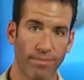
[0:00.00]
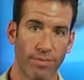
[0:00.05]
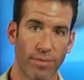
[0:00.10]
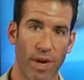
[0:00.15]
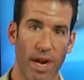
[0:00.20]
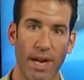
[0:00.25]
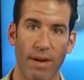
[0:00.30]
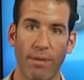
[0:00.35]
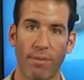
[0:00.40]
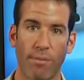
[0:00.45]

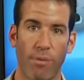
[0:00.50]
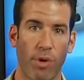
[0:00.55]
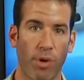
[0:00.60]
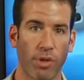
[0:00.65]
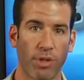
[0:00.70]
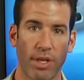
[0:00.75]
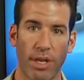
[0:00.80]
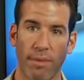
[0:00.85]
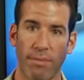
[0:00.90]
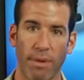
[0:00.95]
right? We
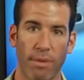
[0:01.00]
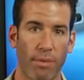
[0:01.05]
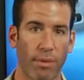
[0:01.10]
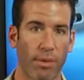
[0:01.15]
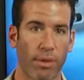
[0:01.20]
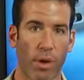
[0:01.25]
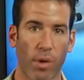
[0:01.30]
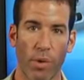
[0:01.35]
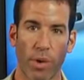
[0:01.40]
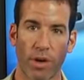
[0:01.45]
pulled in, people
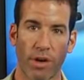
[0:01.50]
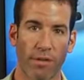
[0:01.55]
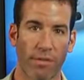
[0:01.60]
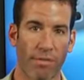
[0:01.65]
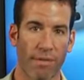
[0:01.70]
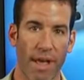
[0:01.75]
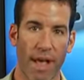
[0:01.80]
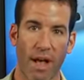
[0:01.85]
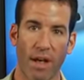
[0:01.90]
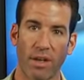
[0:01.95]
thought we were going to
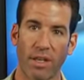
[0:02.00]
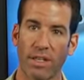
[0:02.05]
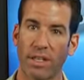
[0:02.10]
fail.